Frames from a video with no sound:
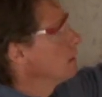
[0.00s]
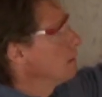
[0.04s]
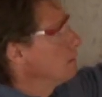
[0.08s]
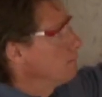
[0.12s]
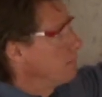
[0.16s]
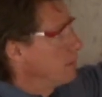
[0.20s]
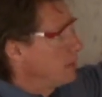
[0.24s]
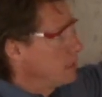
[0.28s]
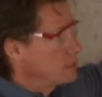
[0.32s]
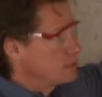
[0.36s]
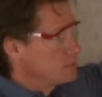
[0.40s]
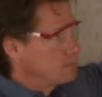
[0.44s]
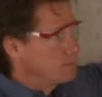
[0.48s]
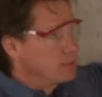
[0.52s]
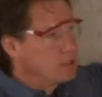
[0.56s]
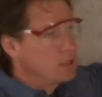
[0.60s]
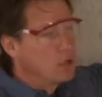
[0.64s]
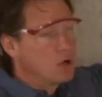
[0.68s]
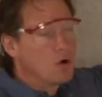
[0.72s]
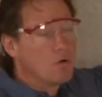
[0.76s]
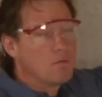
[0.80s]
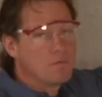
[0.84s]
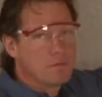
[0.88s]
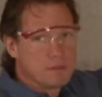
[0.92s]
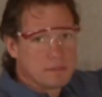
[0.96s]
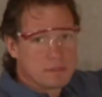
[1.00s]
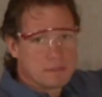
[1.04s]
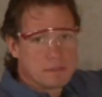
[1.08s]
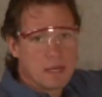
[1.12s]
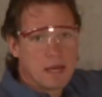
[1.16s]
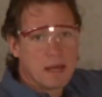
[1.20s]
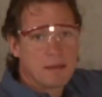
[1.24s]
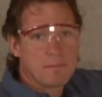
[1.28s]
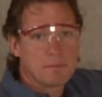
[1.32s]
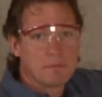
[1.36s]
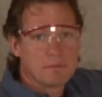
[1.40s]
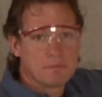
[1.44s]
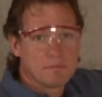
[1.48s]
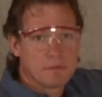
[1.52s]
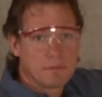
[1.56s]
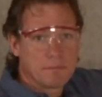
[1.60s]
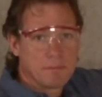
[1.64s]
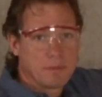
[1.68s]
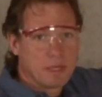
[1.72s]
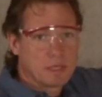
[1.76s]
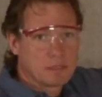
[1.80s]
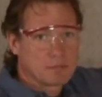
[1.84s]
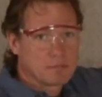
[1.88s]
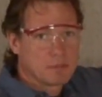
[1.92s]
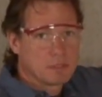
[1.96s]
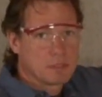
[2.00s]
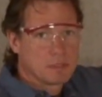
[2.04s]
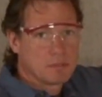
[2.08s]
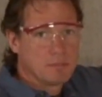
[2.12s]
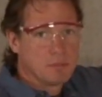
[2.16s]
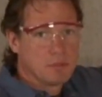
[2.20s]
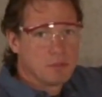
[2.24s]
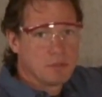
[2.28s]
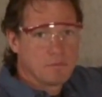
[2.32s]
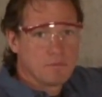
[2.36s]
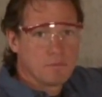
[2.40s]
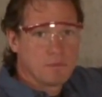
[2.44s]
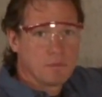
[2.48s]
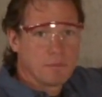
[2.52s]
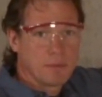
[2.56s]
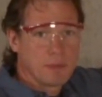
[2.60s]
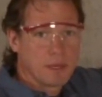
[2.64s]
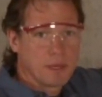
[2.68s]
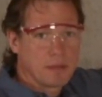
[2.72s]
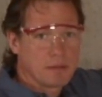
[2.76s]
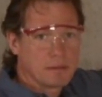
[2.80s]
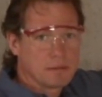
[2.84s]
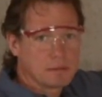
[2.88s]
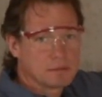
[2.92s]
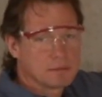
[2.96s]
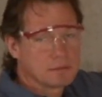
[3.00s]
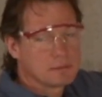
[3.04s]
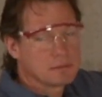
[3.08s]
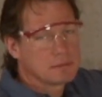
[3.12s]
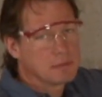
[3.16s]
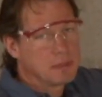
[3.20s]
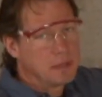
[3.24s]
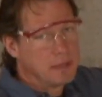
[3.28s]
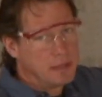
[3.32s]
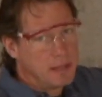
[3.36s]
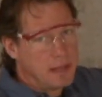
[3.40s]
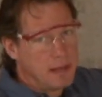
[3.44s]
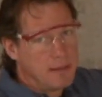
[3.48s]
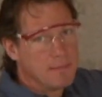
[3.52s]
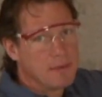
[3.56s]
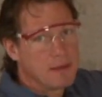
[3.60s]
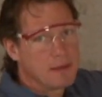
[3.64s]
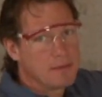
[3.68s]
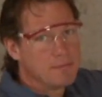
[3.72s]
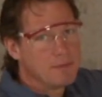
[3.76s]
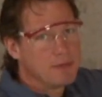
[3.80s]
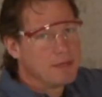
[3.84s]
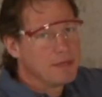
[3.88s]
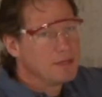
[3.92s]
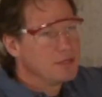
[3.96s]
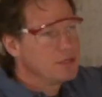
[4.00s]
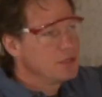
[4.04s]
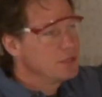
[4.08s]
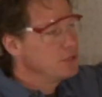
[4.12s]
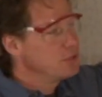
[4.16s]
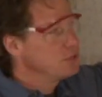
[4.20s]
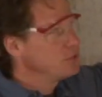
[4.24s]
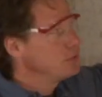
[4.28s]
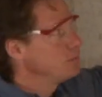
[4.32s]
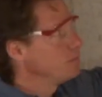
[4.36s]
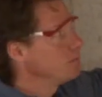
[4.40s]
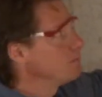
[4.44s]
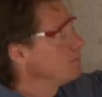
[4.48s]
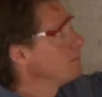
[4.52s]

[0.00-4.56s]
basement over the top of the basement to beautiful panels, and that may be you're